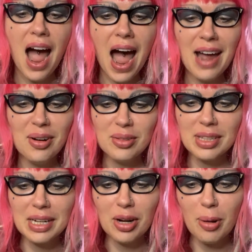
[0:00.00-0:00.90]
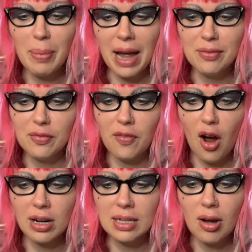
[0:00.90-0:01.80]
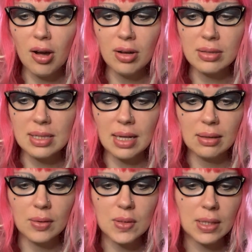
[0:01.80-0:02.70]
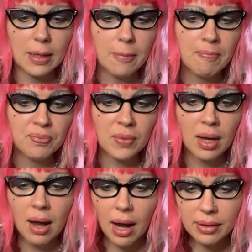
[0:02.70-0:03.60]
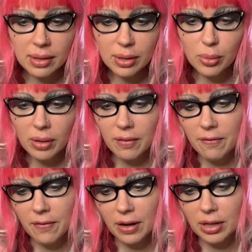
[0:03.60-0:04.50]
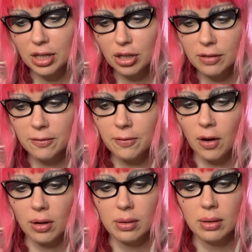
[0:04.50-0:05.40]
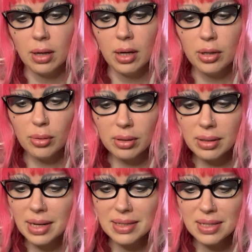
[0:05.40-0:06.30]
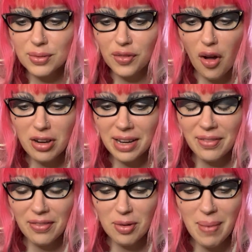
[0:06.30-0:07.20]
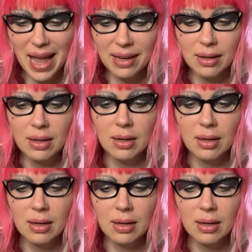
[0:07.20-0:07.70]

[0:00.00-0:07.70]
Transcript: I don't think you're a bad faun at all," said Lucy. "I think you are a very good faun. You're the nicest faun I've ever met."